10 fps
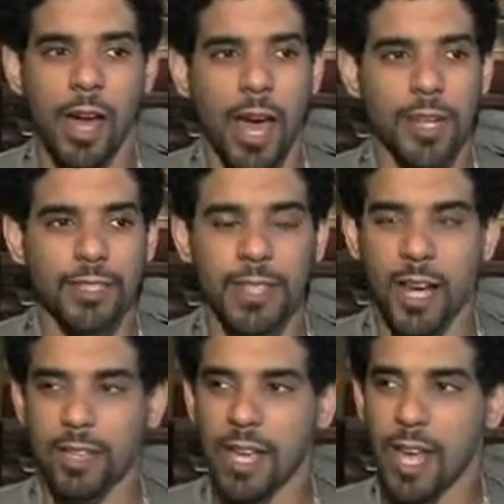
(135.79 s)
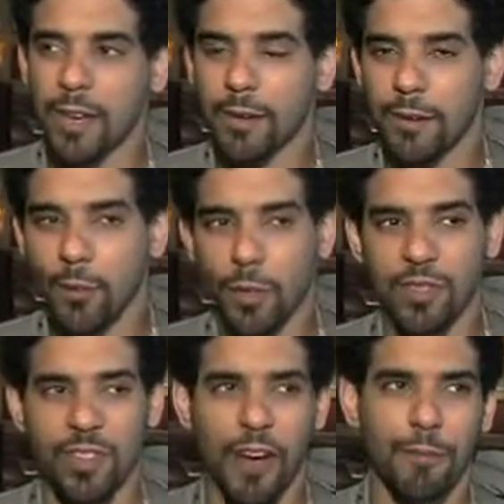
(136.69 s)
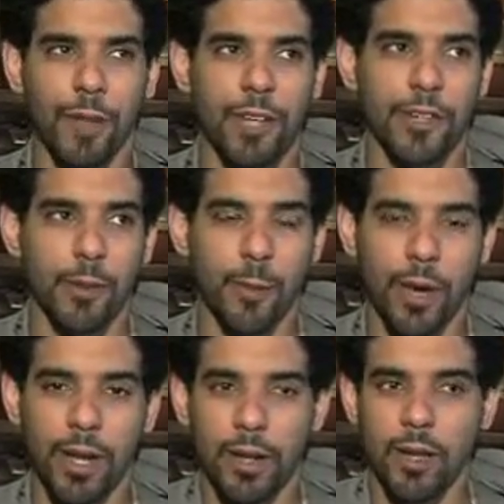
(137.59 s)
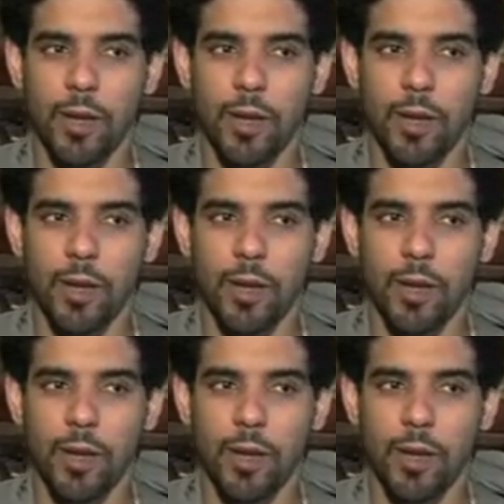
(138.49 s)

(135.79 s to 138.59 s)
And it's not that we soft play each other, but